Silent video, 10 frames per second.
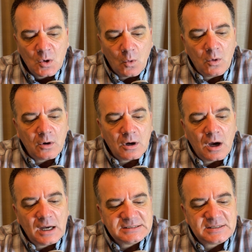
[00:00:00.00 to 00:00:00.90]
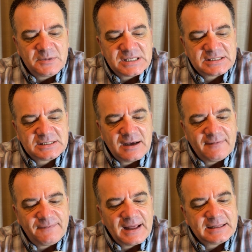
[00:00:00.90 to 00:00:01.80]
Or on some of the
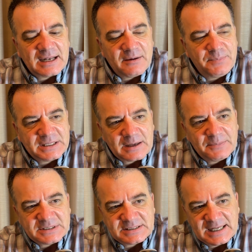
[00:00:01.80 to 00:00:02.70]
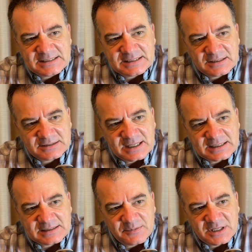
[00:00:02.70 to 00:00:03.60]
stuff that I picked up at state sales, like
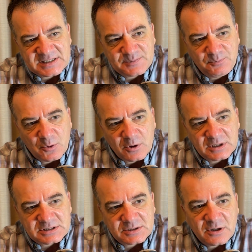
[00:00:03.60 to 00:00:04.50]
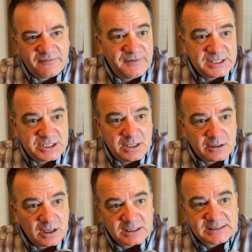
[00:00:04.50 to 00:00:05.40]
some of the sports or fishing or
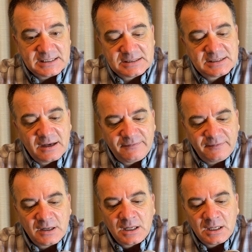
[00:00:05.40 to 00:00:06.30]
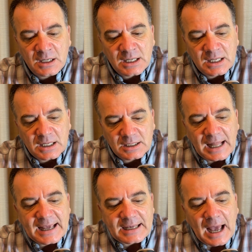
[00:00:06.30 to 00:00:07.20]
hunting stuff,
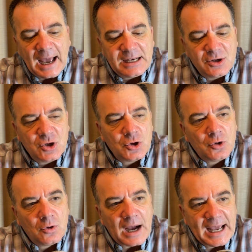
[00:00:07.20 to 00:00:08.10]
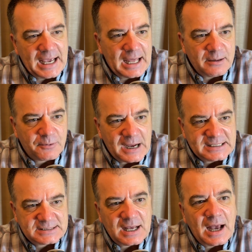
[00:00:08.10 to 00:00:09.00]
I knew I had it
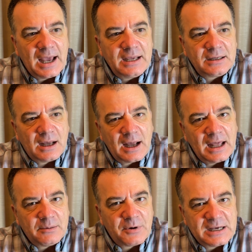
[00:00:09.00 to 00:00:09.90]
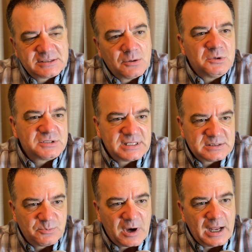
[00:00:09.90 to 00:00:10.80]
priced high. I had it priced almost as
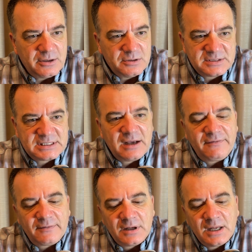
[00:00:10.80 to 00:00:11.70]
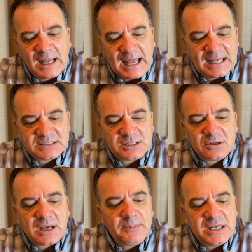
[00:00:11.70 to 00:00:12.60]
brand new stuff. And so
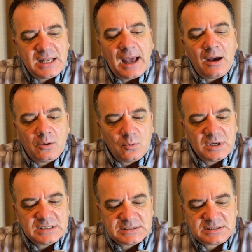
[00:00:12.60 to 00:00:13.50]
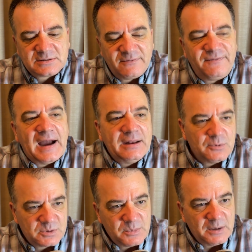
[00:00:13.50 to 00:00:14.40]
coming down was fine
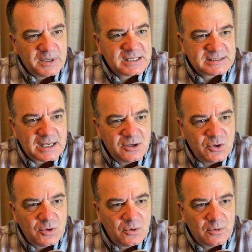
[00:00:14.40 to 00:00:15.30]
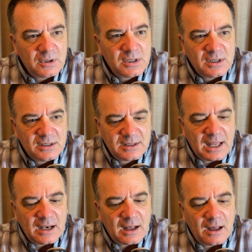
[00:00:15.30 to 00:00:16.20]
with me, because I knew
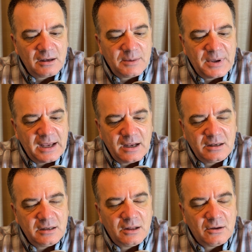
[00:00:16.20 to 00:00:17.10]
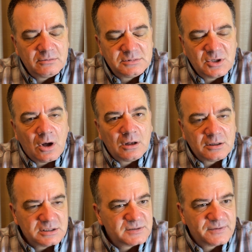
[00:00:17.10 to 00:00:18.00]
that I only paid,
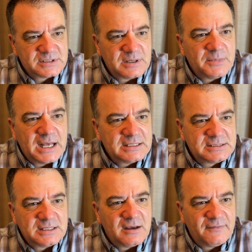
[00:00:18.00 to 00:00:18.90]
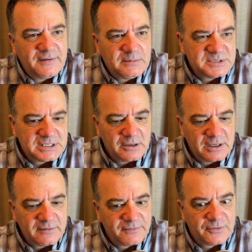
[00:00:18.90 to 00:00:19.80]
dollars for some of that stuff, and I'm selling
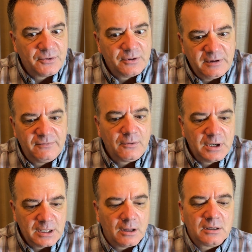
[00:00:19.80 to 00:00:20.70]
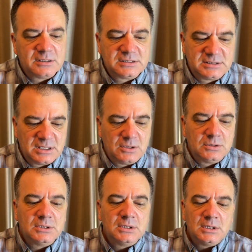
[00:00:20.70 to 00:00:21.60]
it for $30, $40. So,
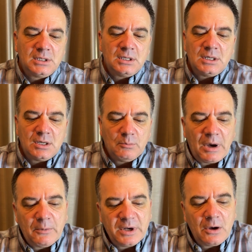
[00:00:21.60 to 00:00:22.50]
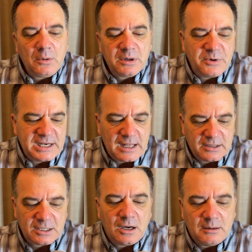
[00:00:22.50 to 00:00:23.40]
but we don't want to bring down
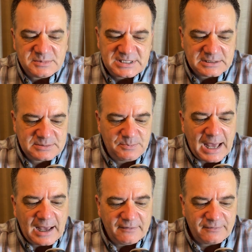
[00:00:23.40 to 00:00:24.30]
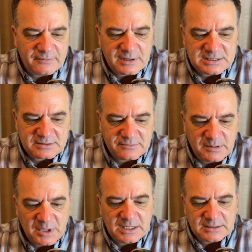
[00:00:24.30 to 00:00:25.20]
the comps. That's bad for the rest of
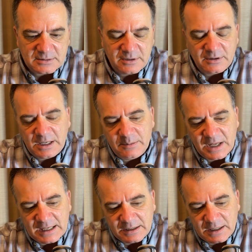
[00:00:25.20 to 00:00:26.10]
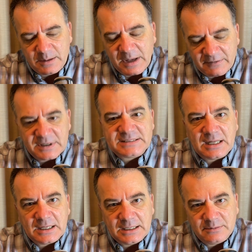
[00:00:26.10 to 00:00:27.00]
the eBay
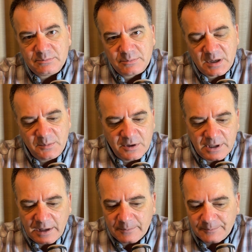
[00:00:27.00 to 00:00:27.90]
reselling community.